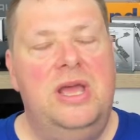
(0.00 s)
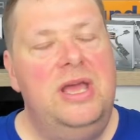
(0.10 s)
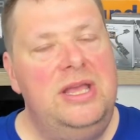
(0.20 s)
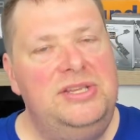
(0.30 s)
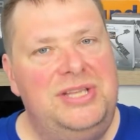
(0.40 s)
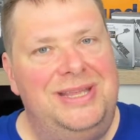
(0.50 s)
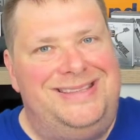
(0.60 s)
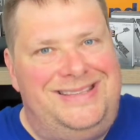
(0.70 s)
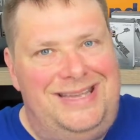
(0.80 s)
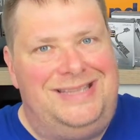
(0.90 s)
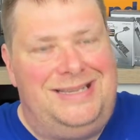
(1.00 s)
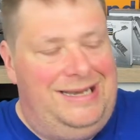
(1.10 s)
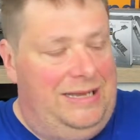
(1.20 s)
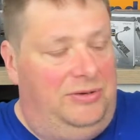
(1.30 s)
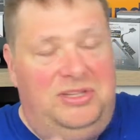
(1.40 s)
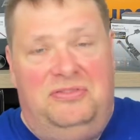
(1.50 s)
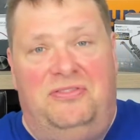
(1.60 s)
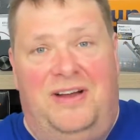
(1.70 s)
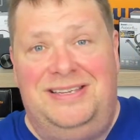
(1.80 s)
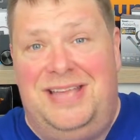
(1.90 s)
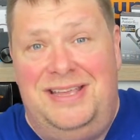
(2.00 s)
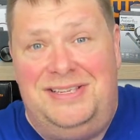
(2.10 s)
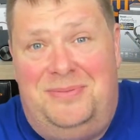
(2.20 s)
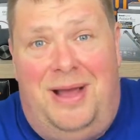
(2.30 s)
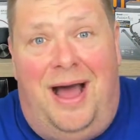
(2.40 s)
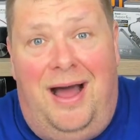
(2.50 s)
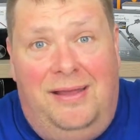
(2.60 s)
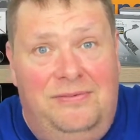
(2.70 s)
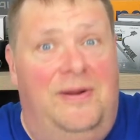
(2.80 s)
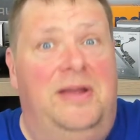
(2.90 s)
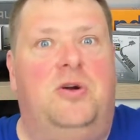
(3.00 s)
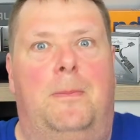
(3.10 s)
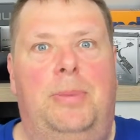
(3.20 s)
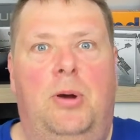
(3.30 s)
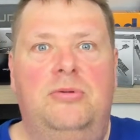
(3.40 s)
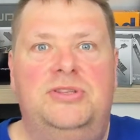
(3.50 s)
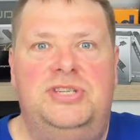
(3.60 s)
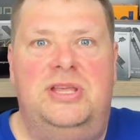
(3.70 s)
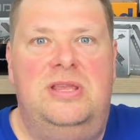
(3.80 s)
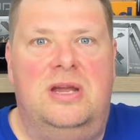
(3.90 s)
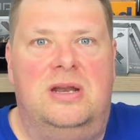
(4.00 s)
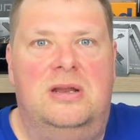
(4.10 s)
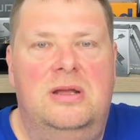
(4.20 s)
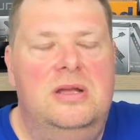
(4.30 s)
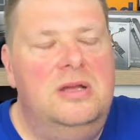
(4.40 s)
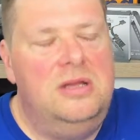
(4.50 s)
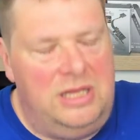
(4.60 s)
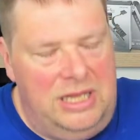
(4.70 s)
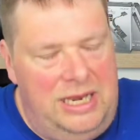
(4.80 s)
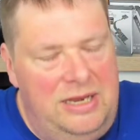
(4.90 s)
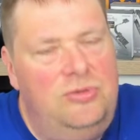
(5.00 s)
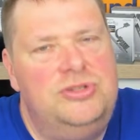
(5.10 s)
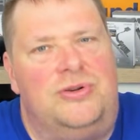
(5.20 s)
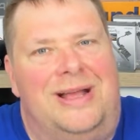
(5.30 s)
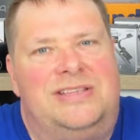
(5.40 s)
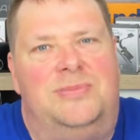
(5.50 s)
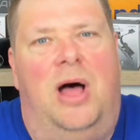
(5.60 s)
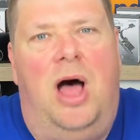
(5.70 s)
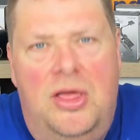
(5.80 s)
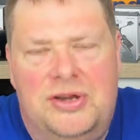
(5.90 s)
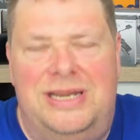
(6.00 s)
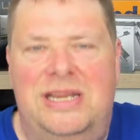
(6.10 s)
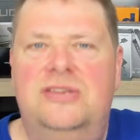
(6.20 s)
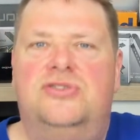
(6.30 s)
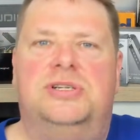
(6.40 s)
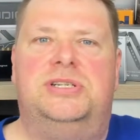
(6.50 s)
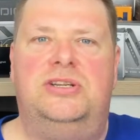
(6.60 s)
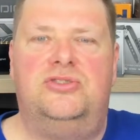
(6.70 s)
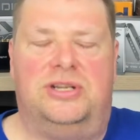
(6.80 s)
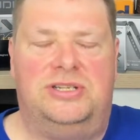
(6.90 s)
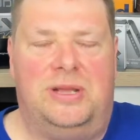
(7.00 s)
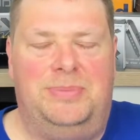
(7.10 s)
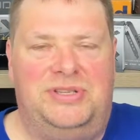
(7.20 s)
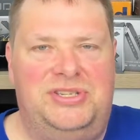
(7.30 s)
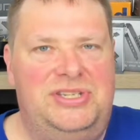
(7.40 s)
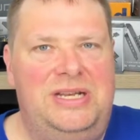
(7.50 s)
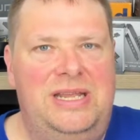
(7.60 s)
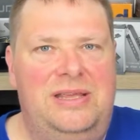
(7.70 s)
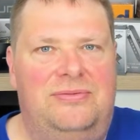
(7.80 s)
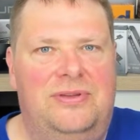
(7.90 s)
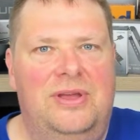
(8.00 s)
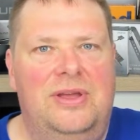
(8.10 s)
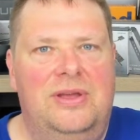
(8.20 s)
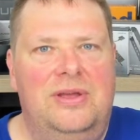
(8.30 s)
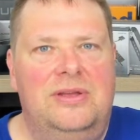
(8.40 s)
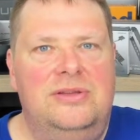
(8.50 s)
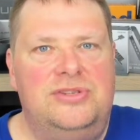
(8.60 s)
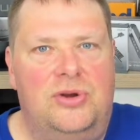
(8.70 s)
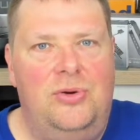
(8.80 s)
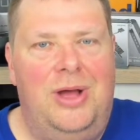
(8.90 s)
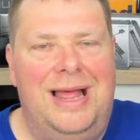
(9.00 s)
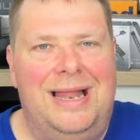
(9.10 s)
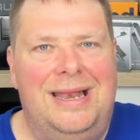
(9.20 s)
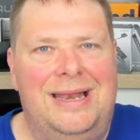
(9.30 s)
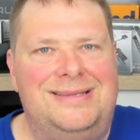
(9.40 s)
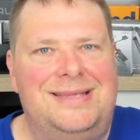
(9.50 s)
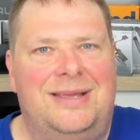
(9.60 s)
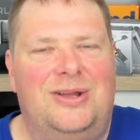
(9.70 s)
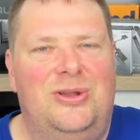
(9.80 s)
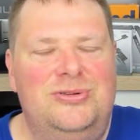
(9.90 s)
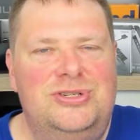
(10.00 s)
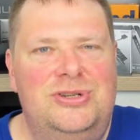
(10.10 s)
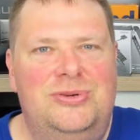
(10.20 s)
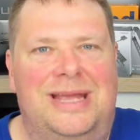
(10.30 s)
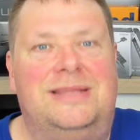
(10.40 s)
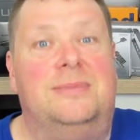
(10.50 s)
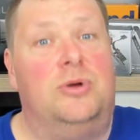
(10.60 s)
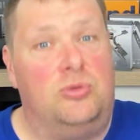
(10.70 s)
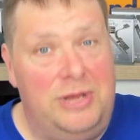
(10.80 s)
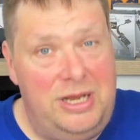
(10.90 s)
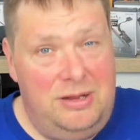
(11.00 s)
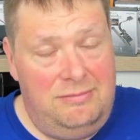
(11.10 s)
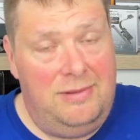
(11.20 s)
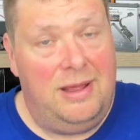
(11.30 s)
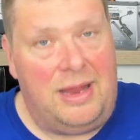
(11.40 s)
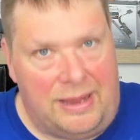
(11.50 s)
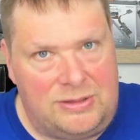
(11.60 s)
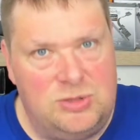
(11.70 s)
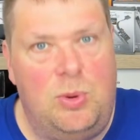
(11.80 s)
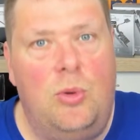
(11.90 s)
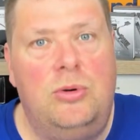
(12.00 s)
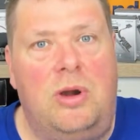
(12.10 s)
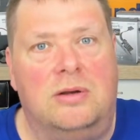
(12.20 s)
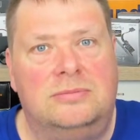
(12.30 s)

is that this little device has some hi-fi components in there. And it also has some other interesting tricks up its sleeve. So let's take a closer look at the Meridian Explorer.